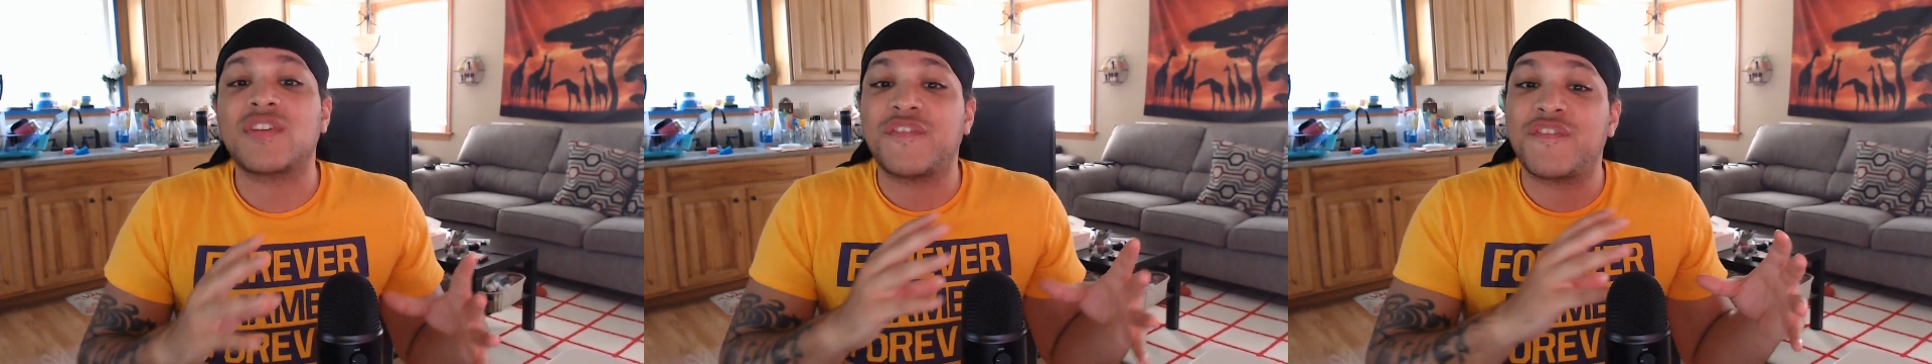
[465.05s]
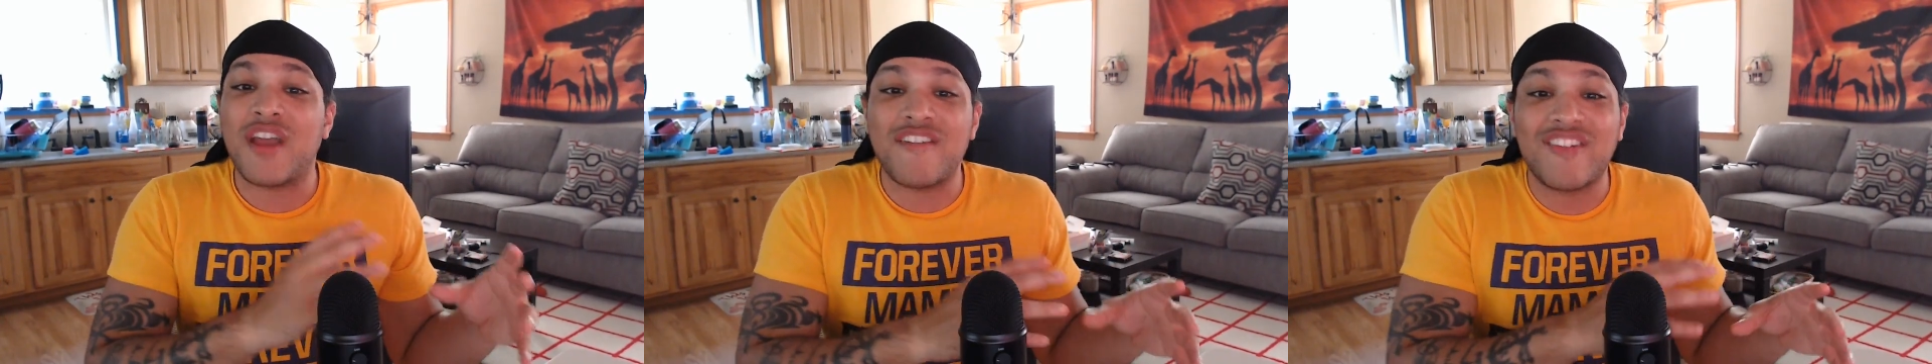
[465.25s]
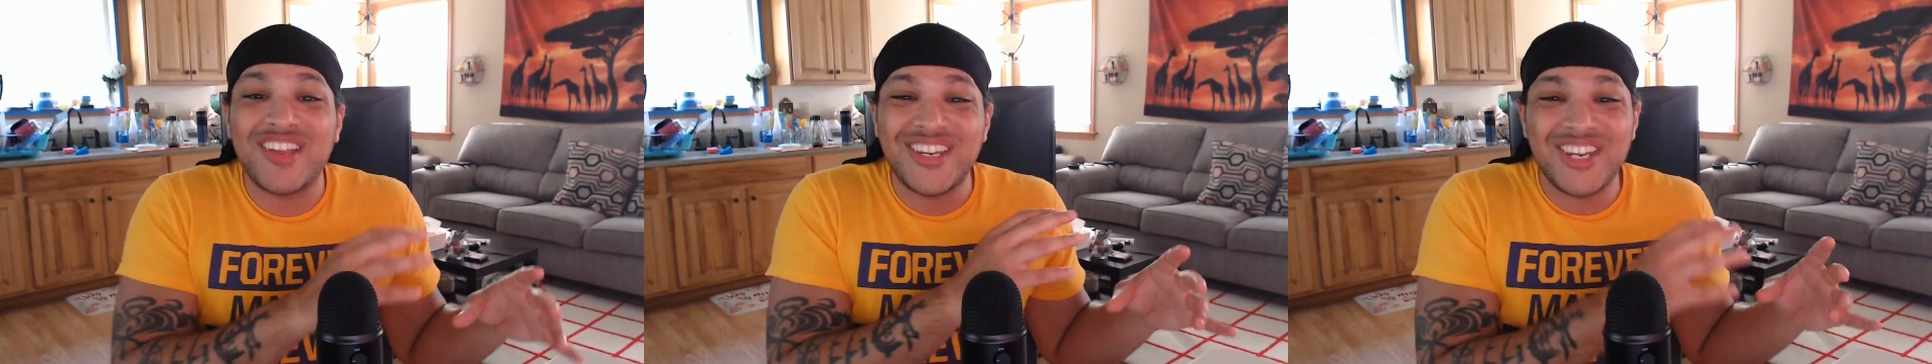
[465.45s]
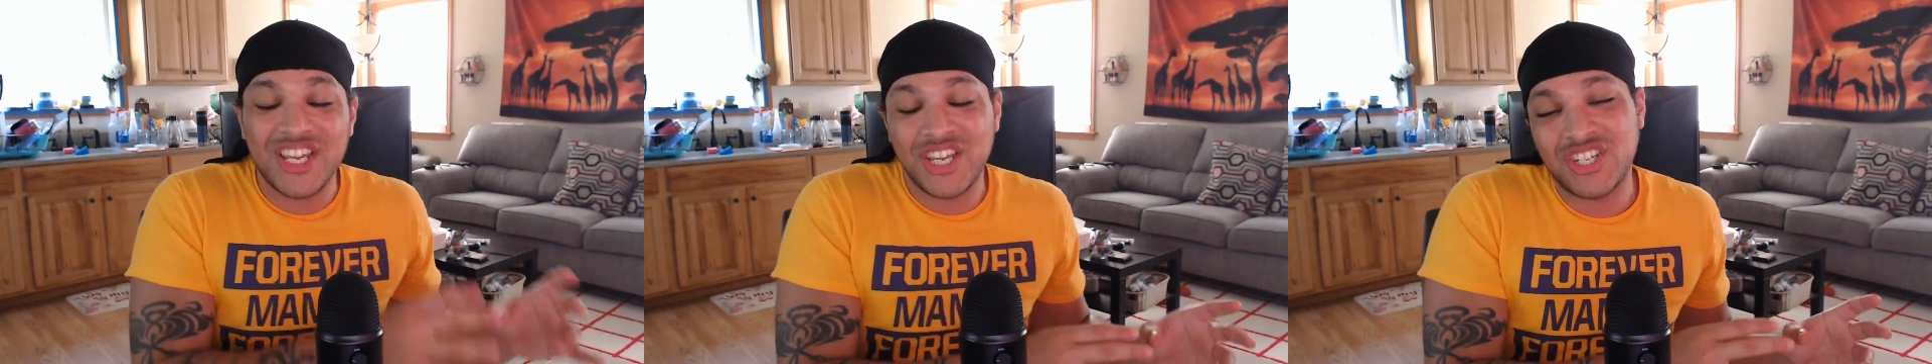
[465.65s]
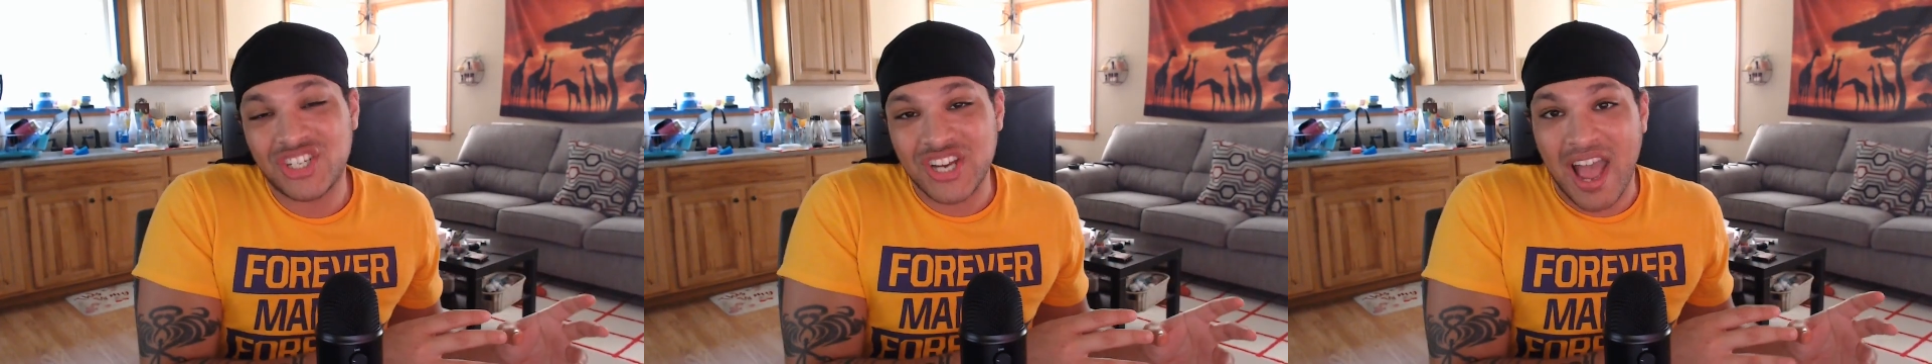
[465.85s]
a very
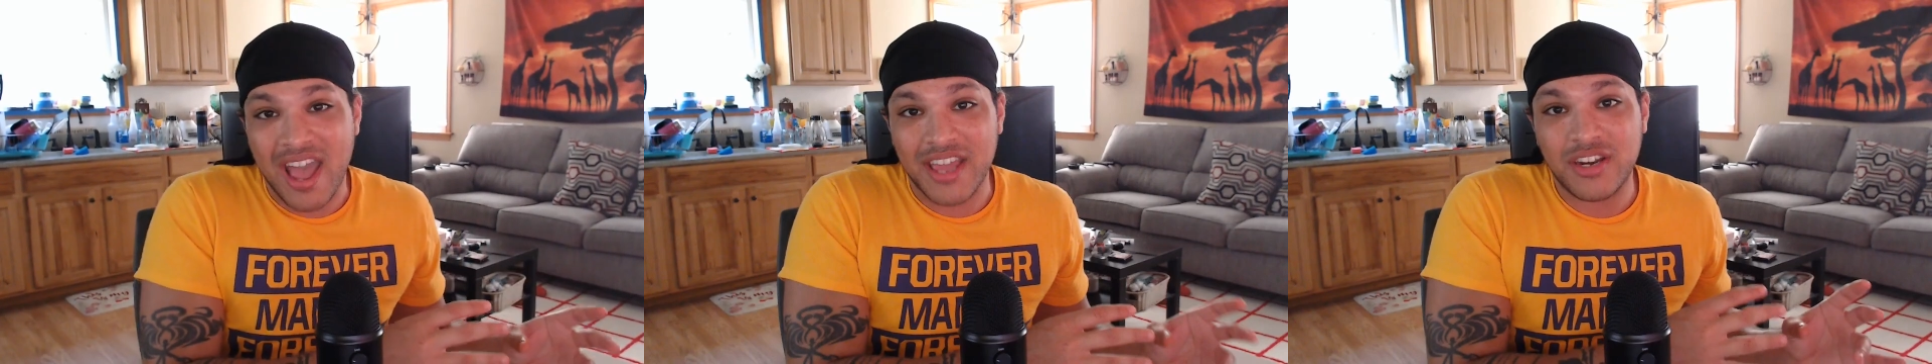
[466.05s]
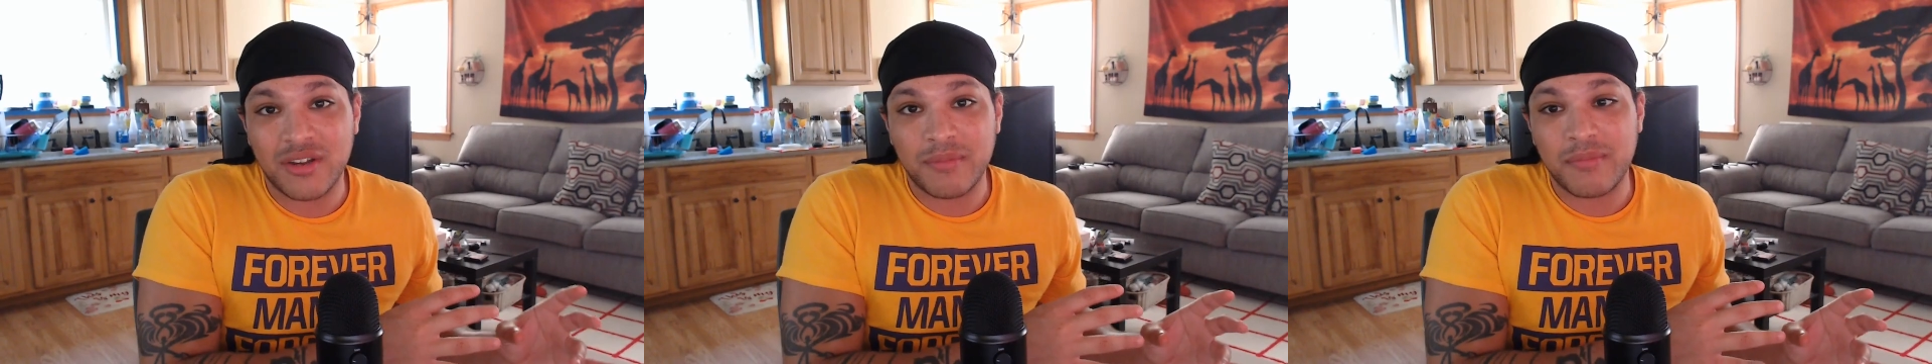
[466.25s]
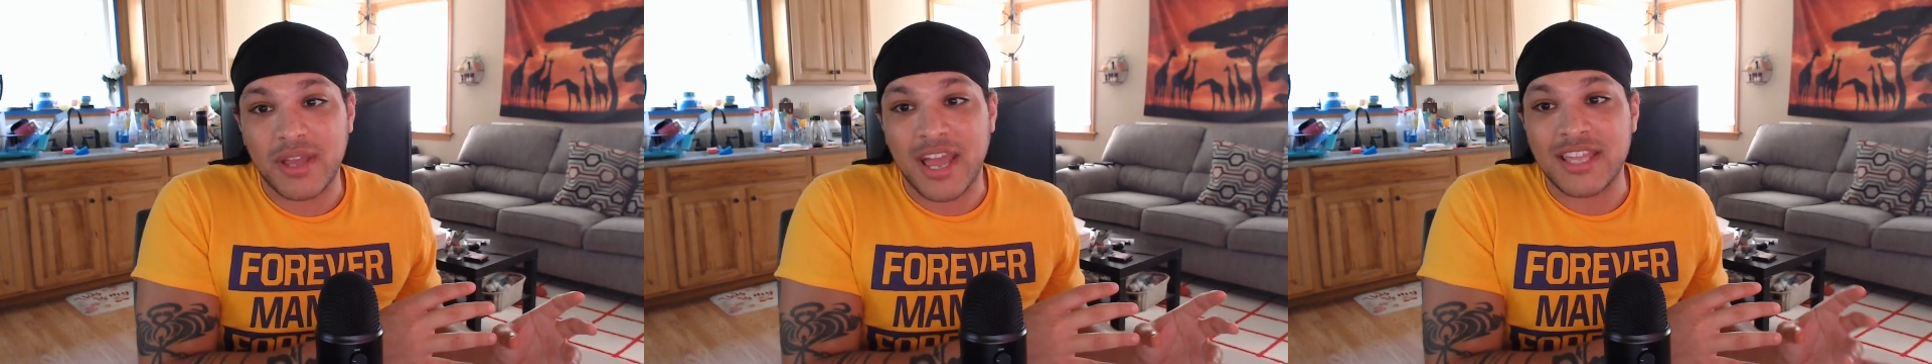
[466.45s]
niche item,